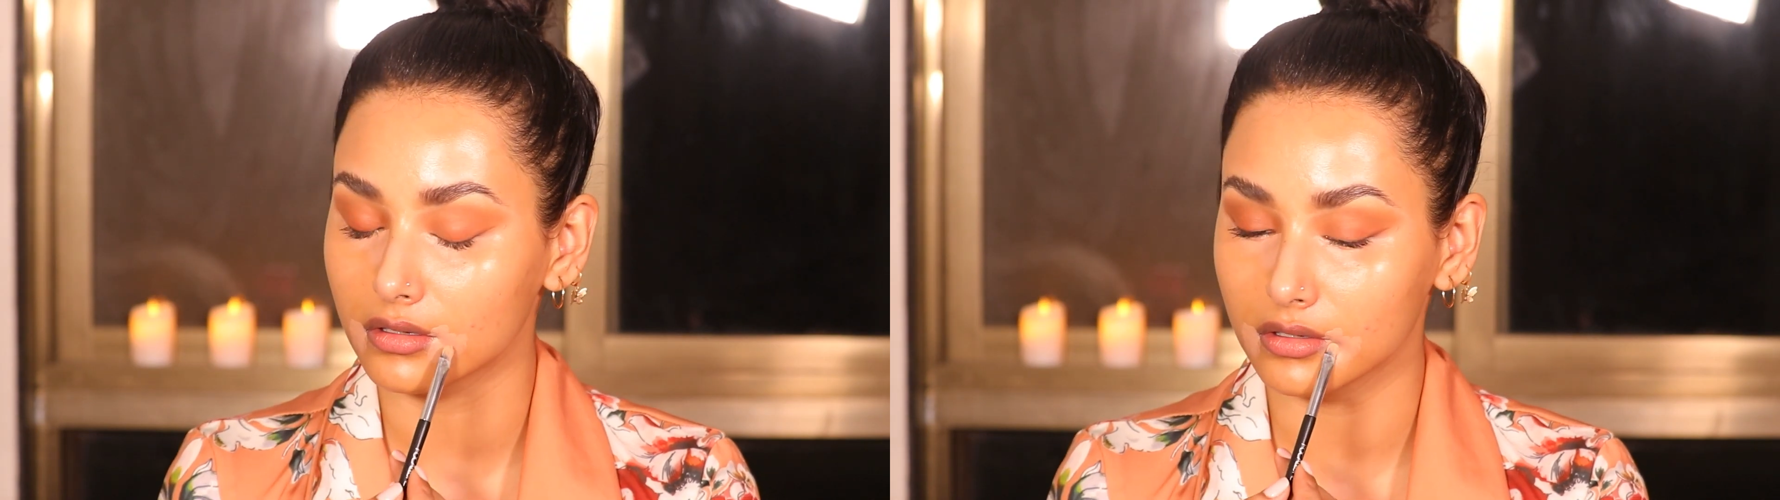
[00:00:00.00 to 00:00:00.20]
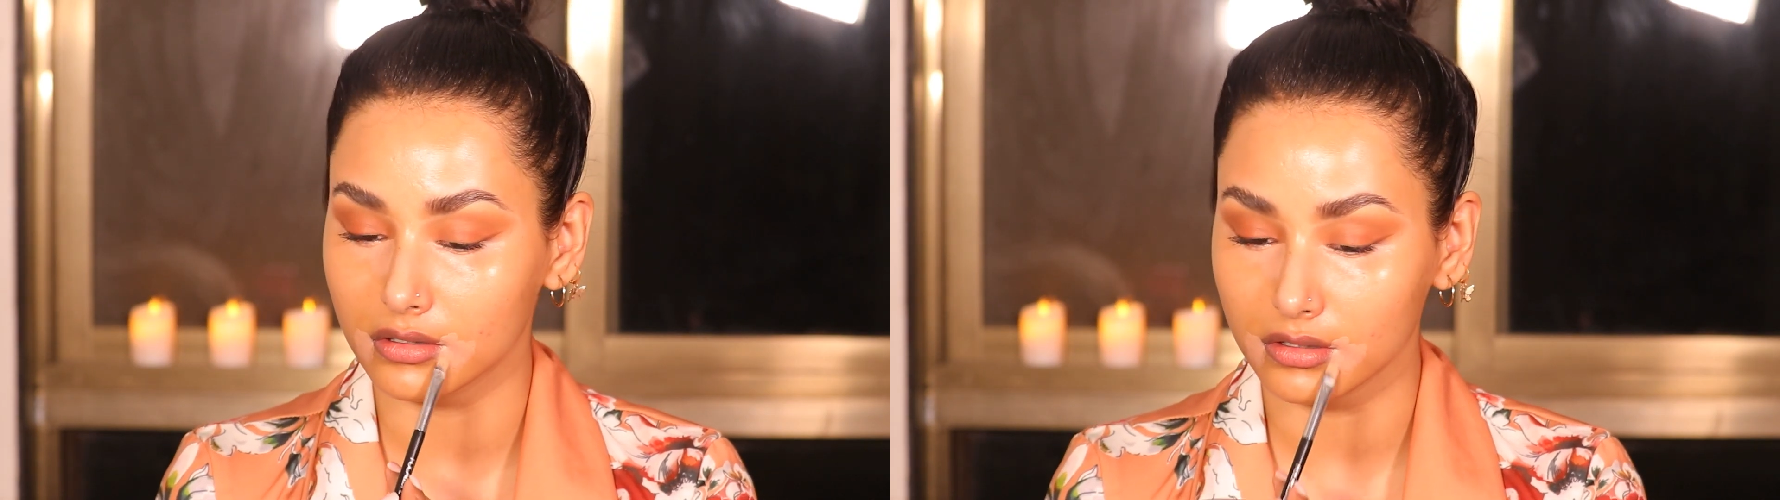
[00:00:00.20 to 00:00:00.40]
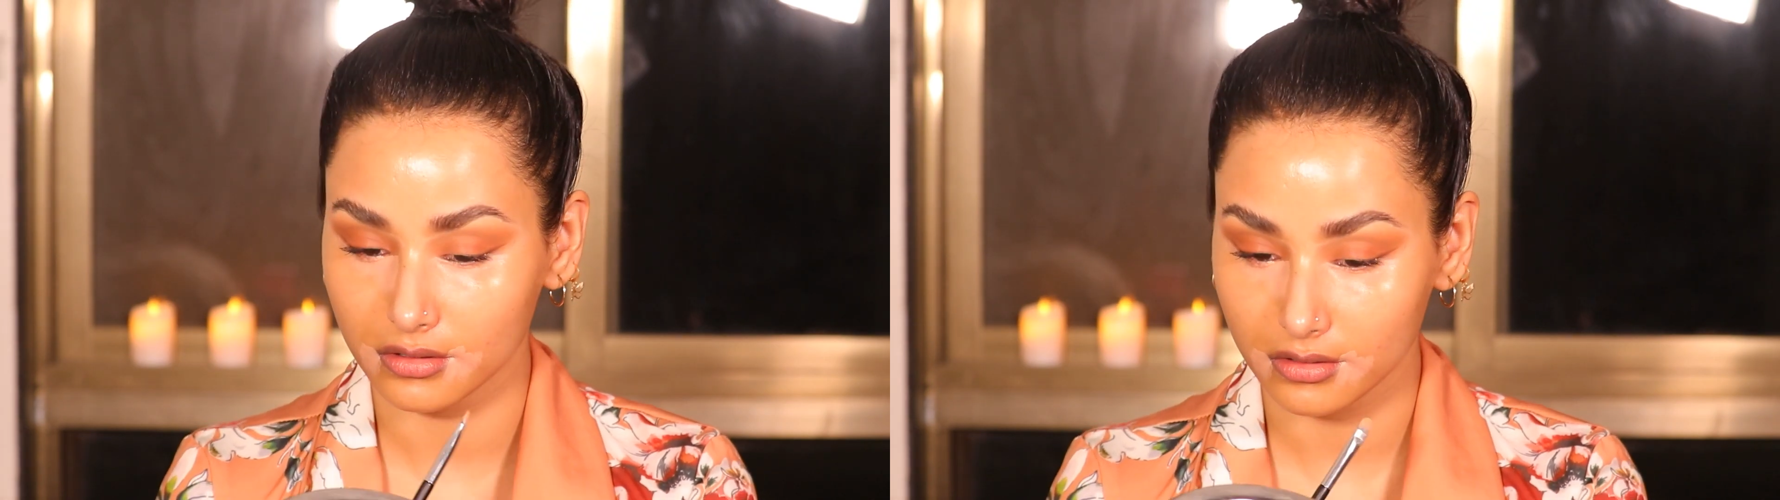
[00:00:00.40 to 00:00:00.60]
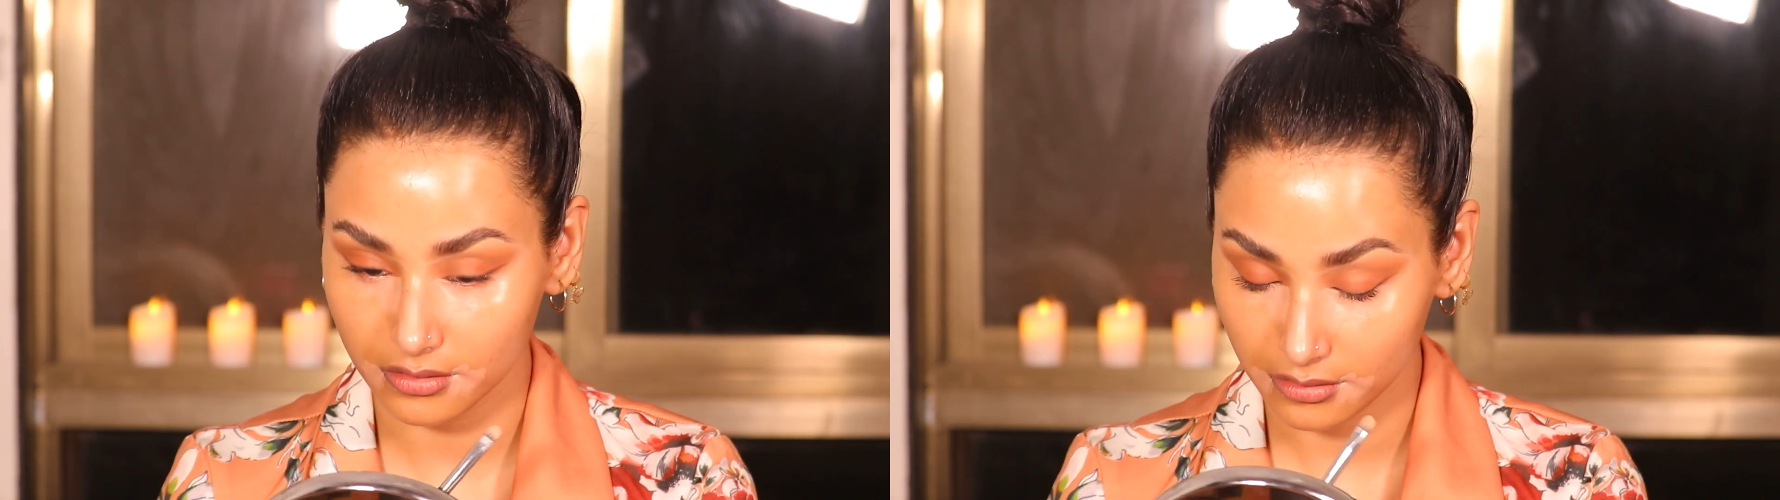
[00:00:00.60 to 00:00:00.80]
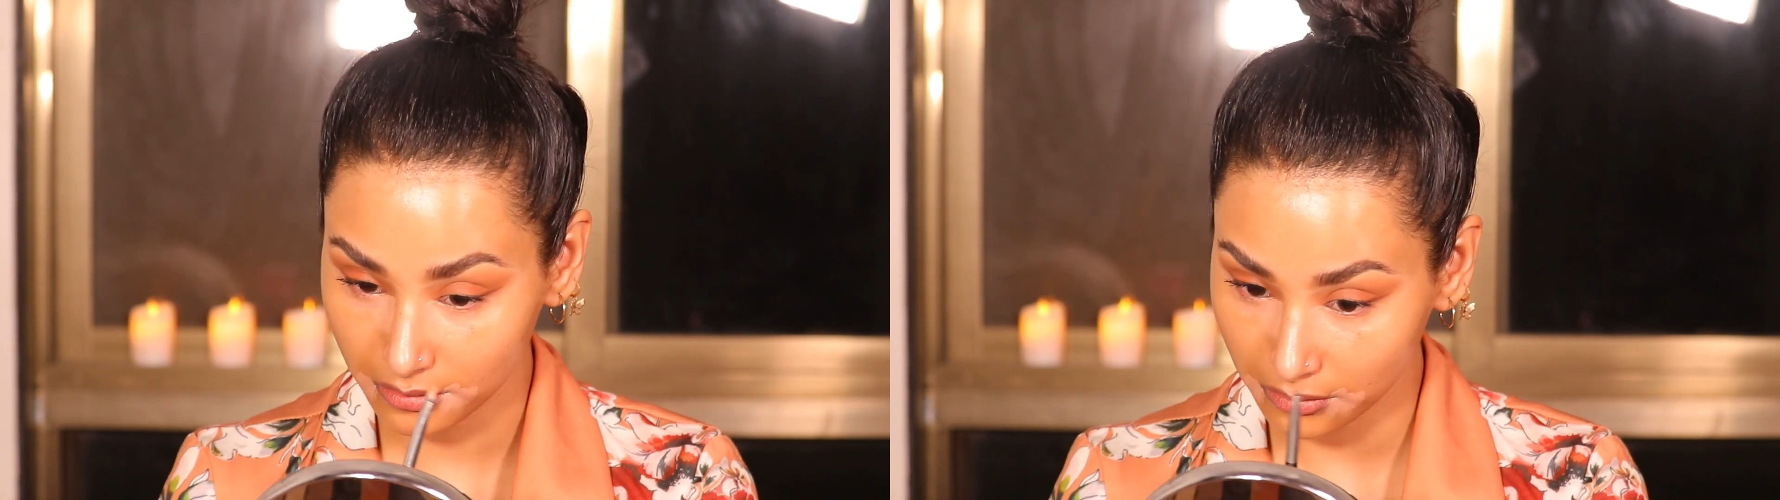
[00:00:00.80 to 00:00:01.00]
to
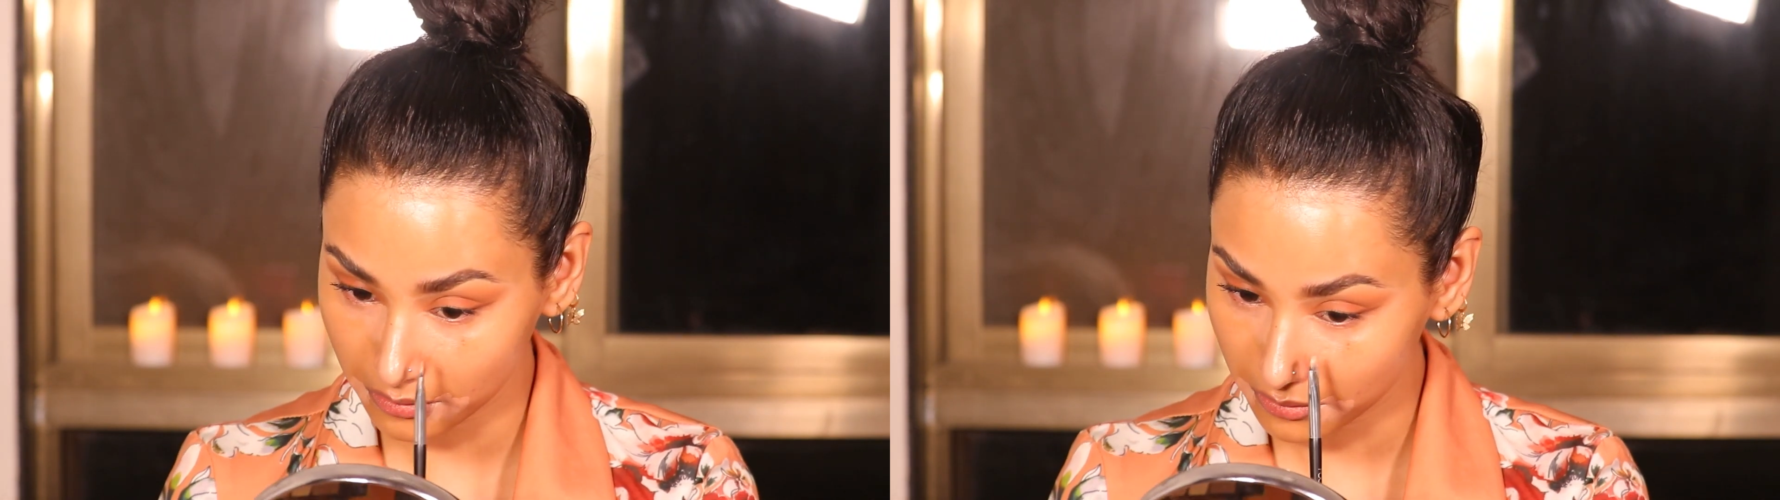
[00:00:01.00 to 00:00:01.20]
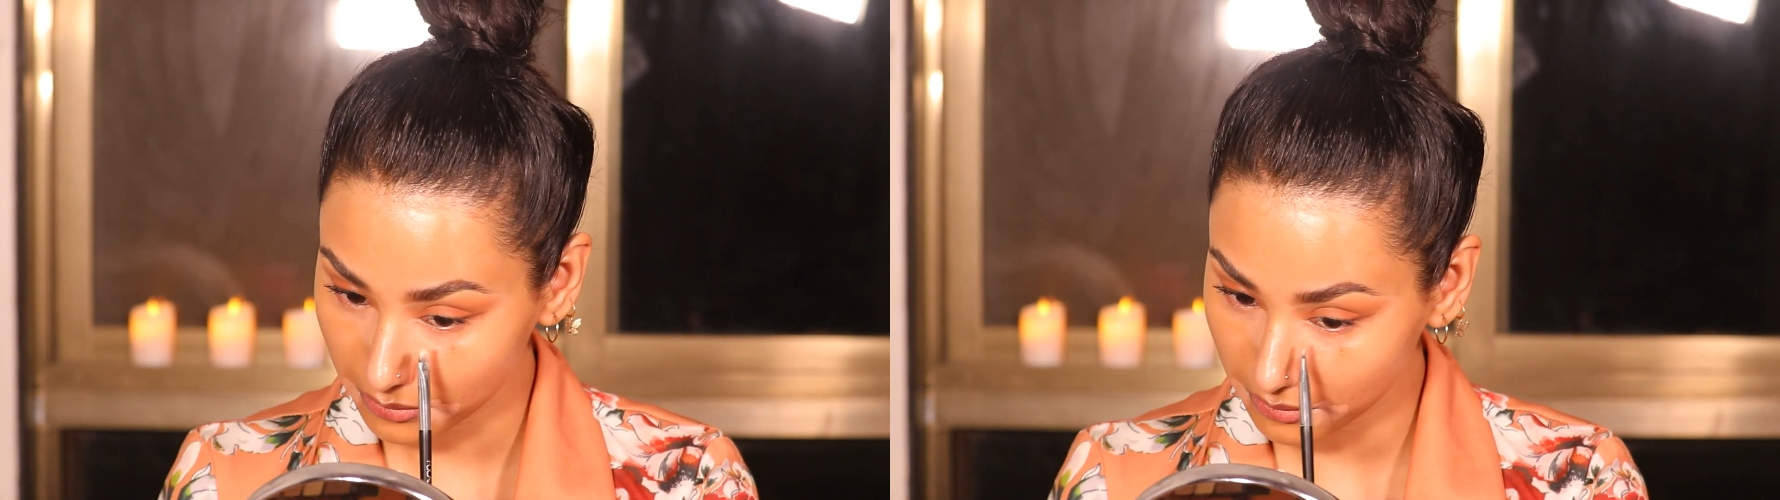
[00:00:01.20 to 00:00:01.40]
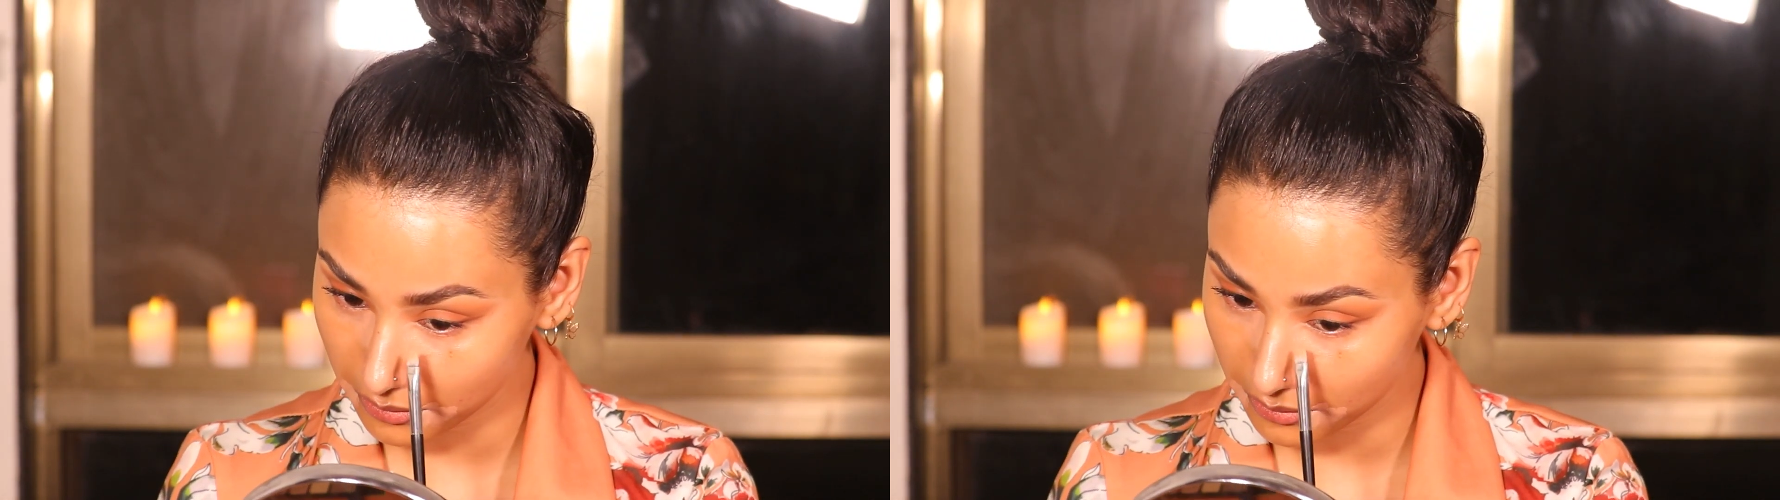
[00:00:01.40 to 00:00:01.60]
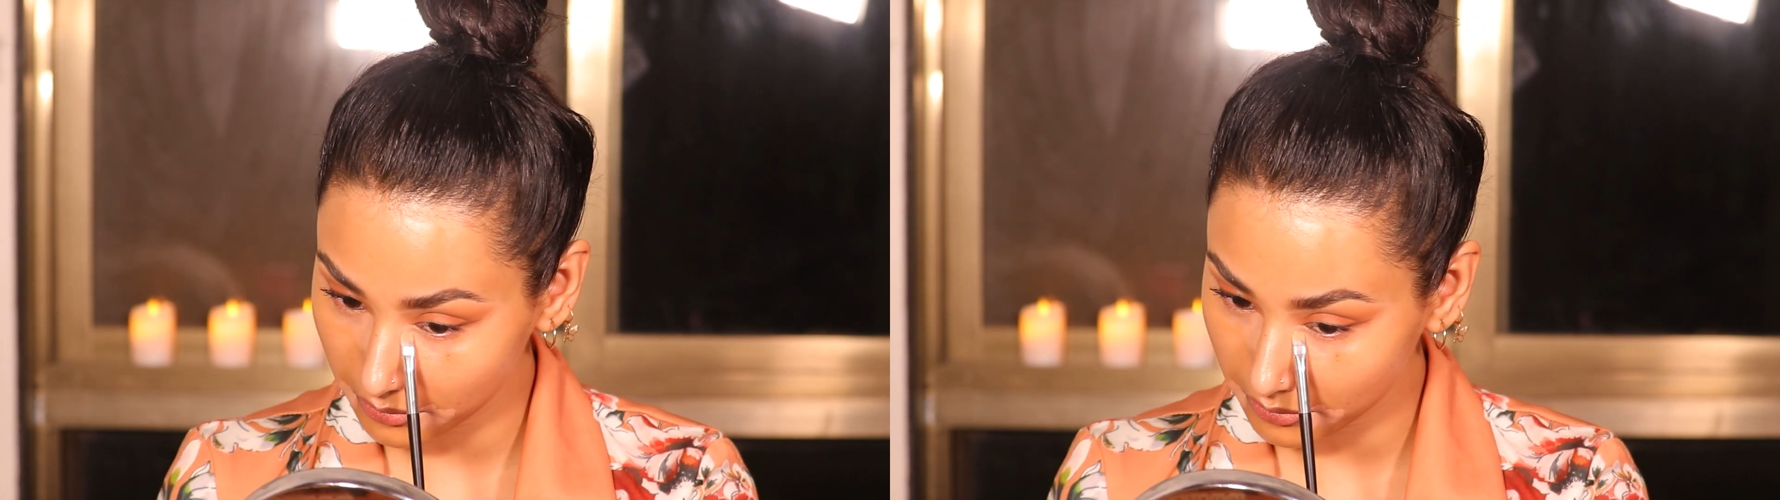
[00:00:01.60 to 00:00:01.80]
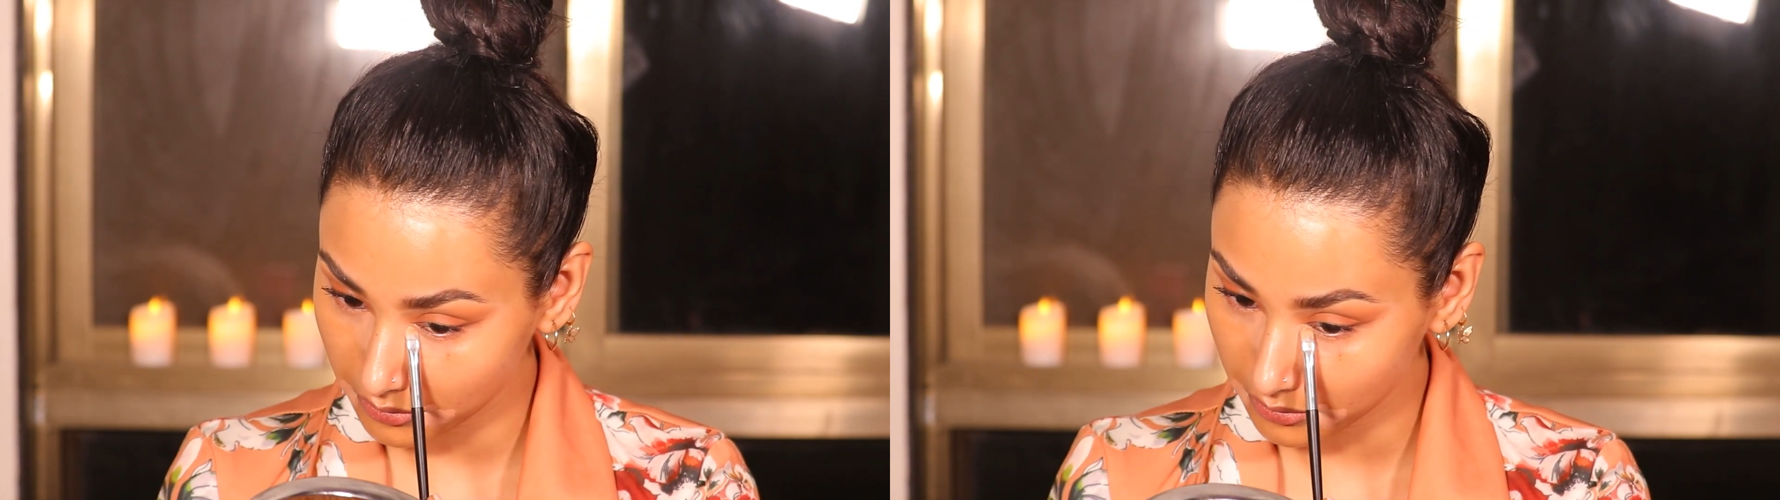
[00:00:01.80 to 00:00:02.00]
dry so
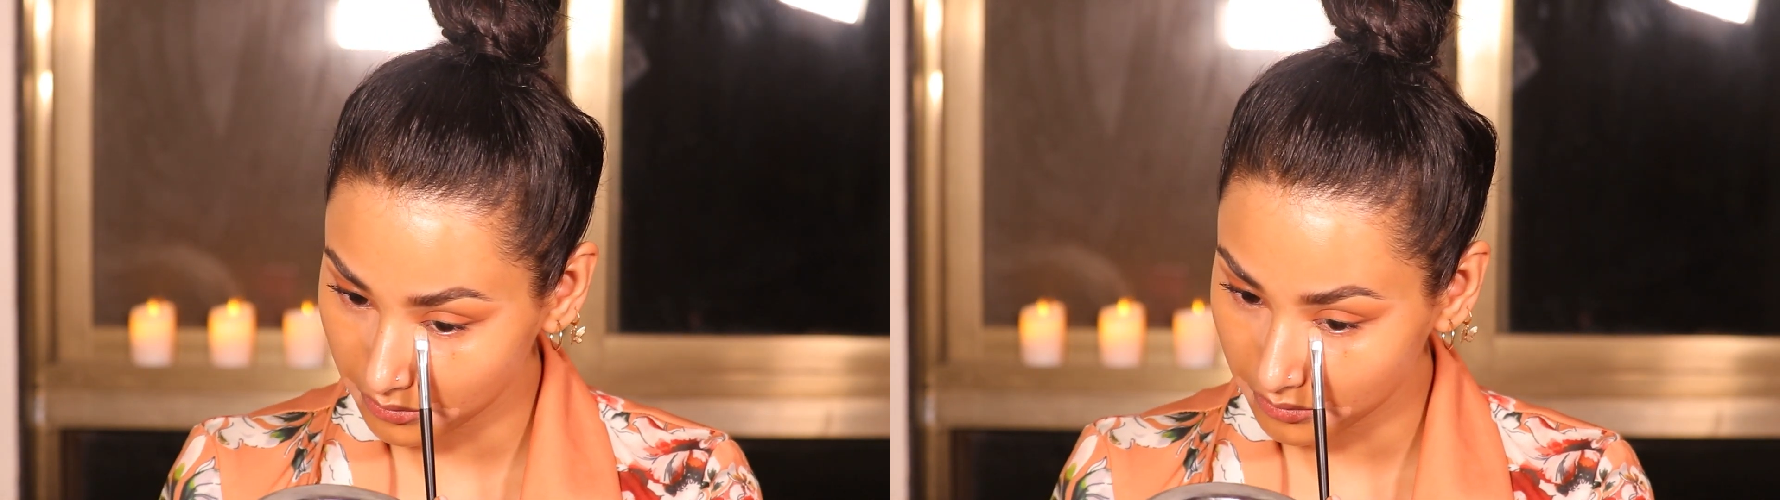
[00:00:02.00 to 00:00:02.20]
that